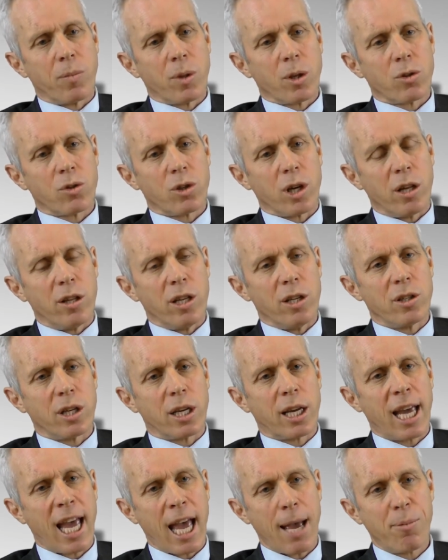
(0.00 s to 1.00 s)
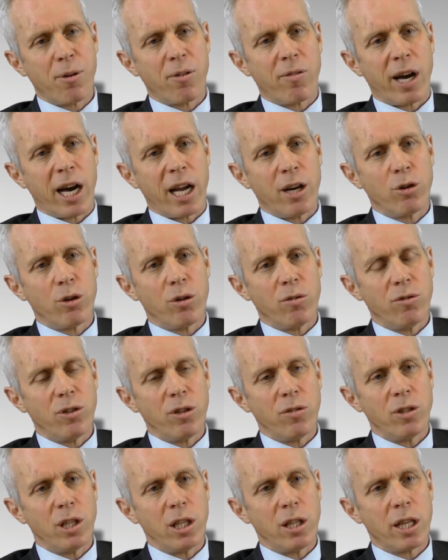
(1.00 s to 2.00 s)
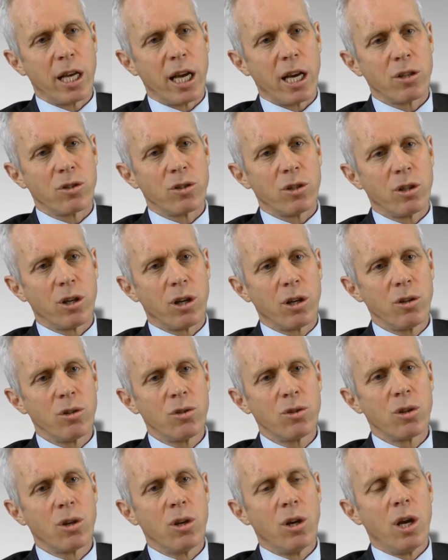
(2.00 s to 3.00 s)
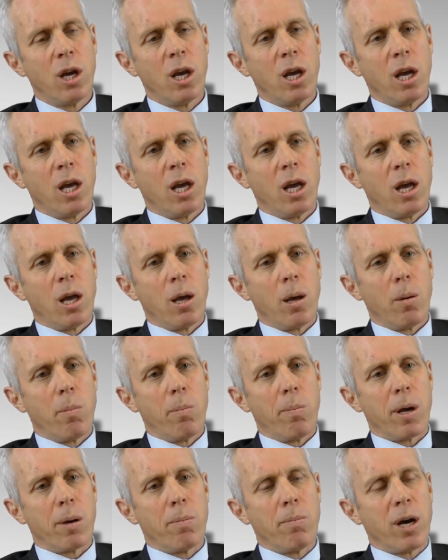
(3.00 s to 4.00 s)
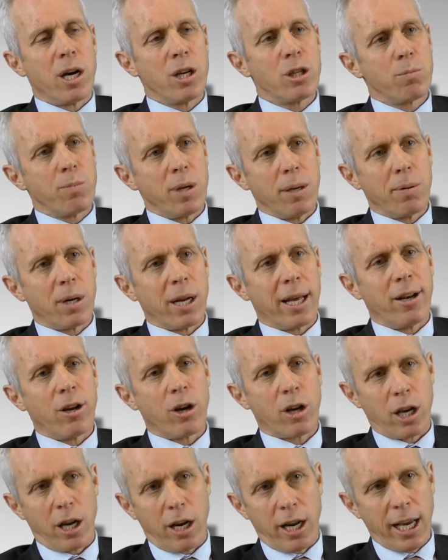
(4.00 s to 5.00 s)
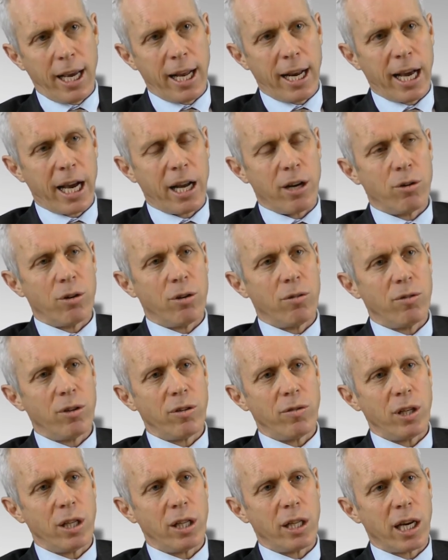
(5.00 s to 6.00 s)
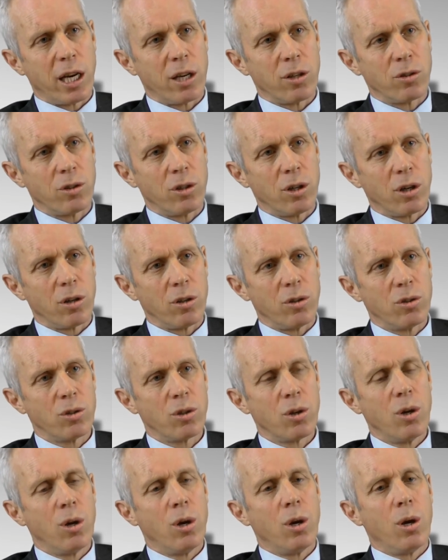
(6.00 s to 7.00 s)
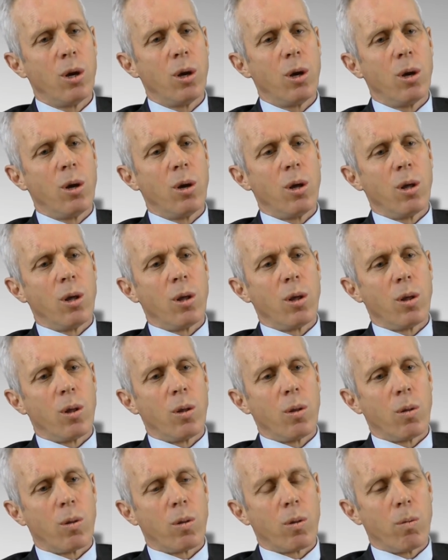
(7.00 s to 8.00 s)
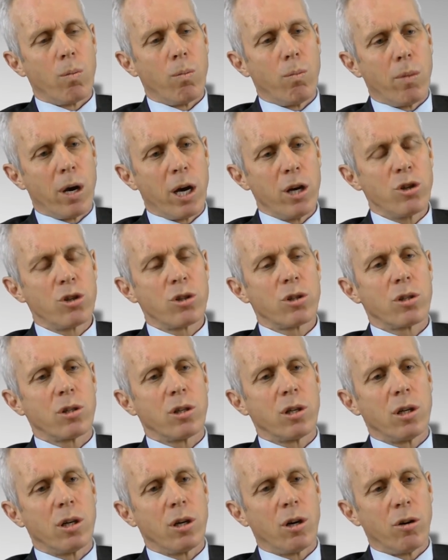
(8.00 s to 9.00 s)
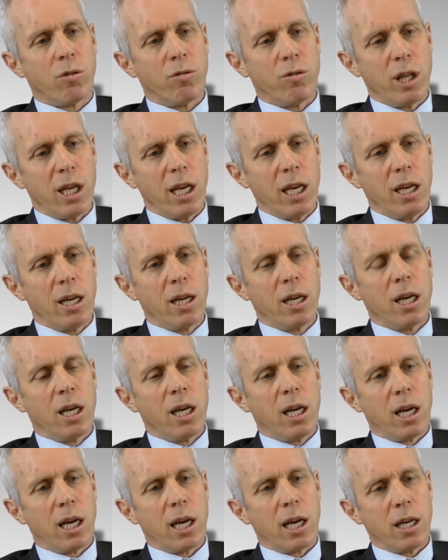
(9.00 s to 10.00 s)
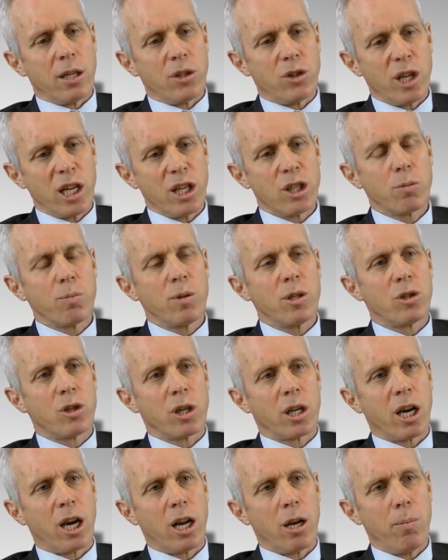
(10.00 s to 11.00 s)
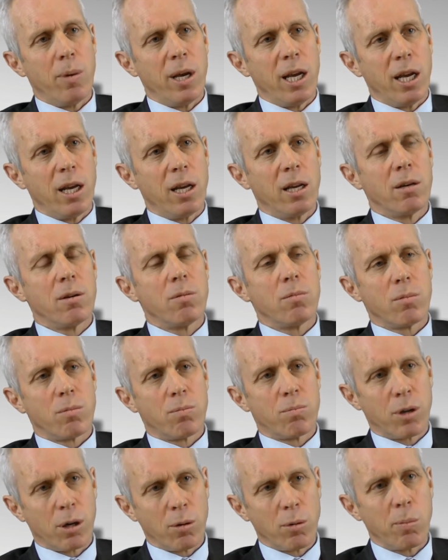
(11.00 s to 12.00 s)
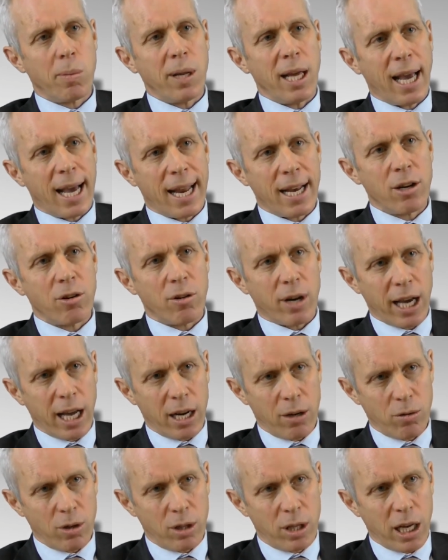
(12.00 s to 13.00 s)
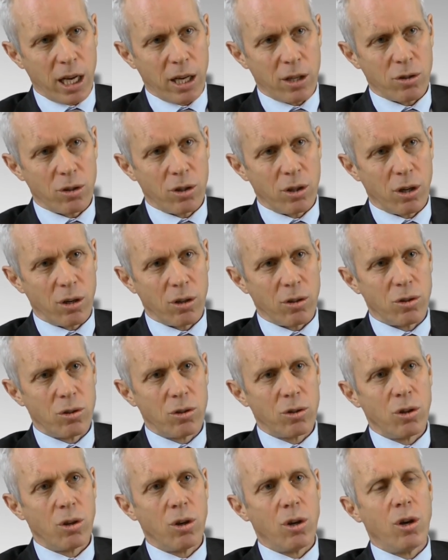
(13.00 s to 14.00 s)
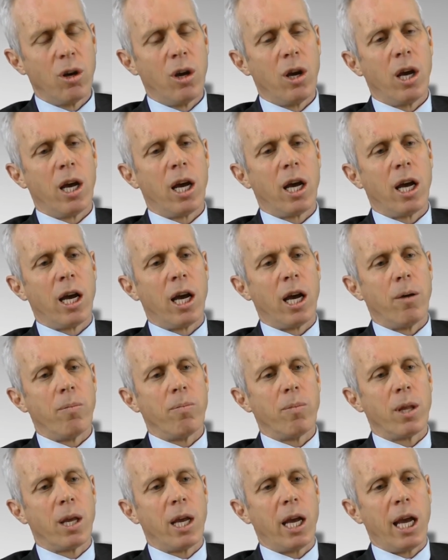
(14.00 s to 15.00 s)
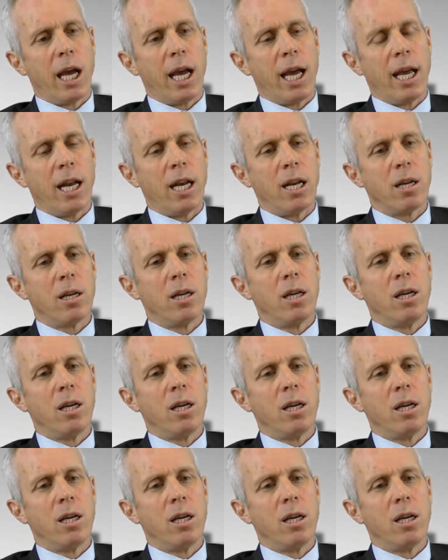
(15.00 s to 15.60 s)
So there's a cap of $150,000, but most people are not going to get $150,000. Most of the assessments are going to be probably under $100,000. And